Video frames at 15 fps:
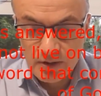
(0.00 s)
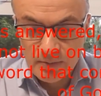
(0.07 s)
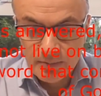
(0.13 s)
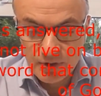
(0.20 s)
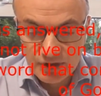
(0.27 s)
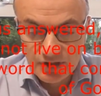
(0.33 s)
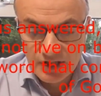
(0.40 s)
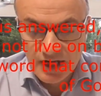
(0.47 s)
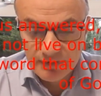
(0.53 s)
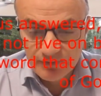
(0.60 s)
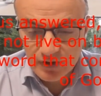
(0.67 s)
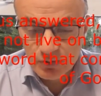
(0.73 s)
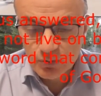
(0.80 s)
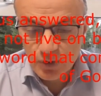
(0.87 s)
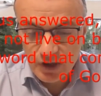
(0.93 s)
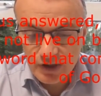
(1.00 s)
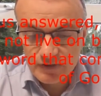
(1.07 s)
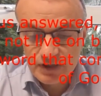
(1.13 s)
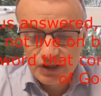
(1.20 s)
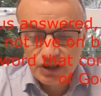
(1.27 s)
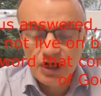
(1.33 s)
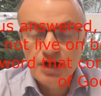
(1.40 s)
but on every word
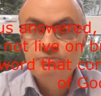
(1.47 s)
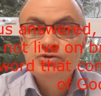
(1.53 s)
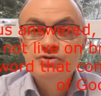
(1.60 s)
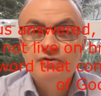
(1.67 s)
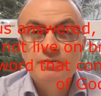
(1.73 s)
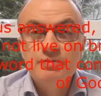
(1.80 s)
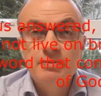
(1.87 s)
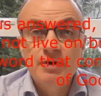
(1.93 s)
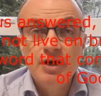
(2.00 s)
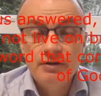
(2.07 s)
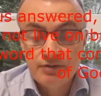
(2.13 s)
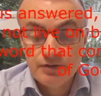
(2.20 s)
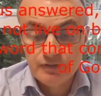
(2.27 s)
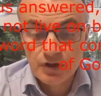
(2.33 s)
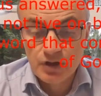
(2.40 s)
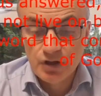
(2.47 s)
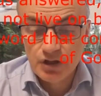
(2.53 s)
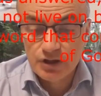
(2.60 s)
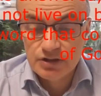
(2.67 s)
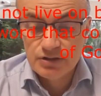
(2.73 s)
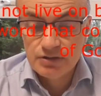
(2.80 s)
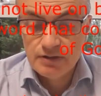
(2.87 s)
that comes from the mouth of God."